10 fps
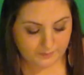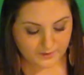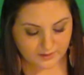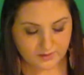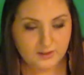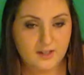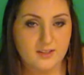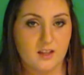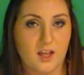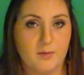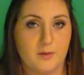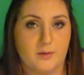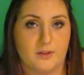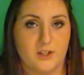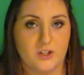This does claim to be
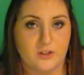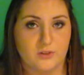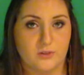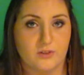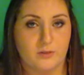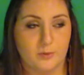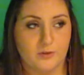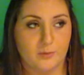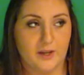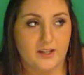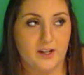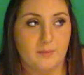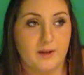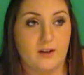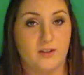really gentle and remove your
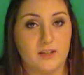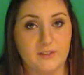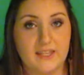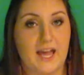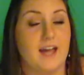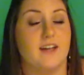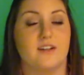makeup, and I'll give it that.